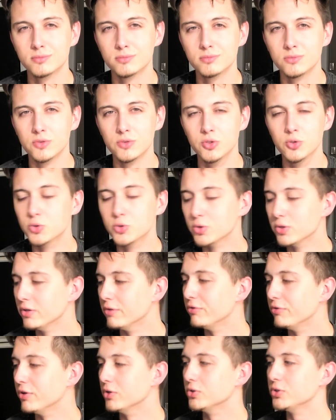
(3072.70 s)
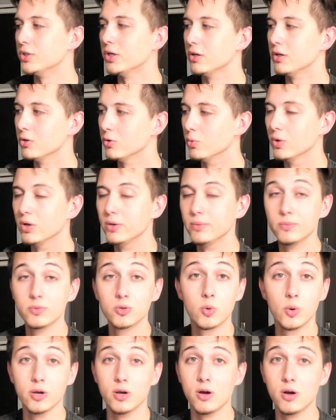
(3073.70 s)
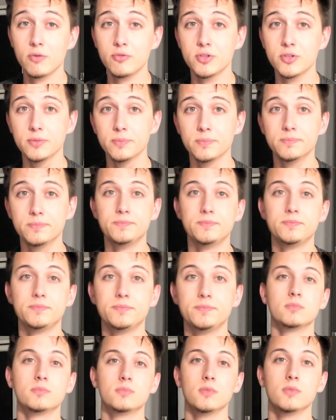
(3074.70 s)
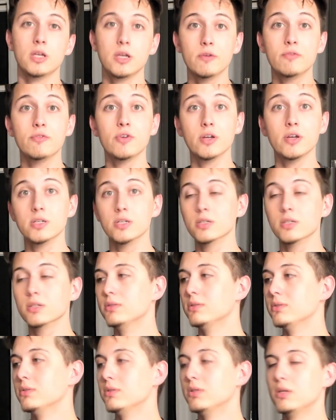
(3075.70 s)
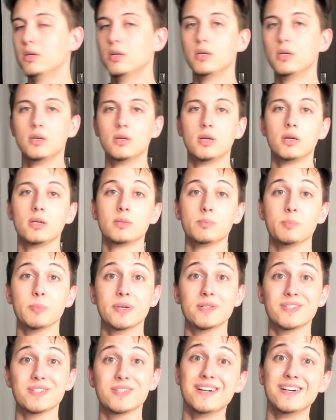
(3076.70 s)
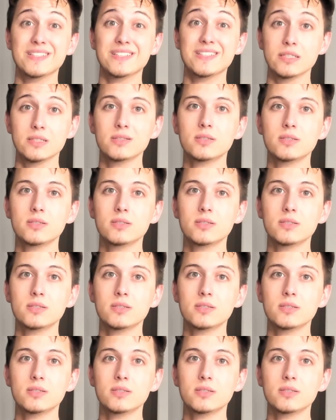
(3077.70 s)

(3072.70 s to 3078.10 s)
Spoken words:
Usually a very shallow one, quite often, if any, because I did.